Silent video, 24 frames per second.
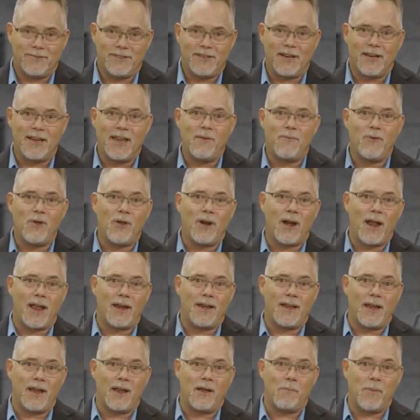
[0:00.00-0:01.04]
to give you an
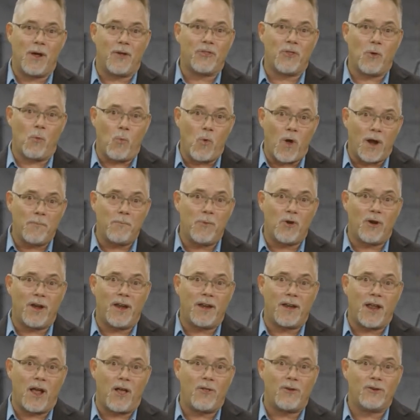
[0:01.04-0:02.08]
idea about the $1
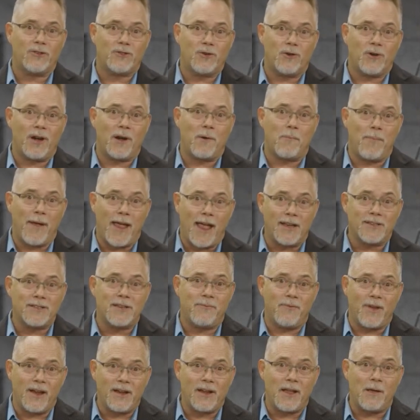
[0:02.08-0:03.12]
million earning a
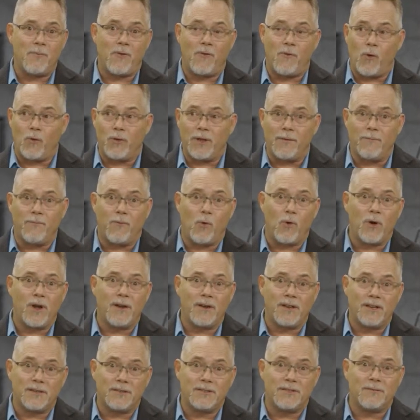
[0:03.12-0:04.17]
passive income of only
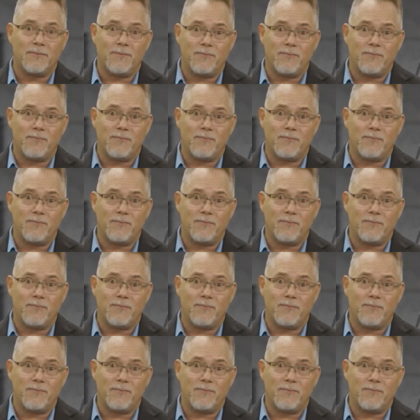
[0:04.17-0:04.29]
$50,000 to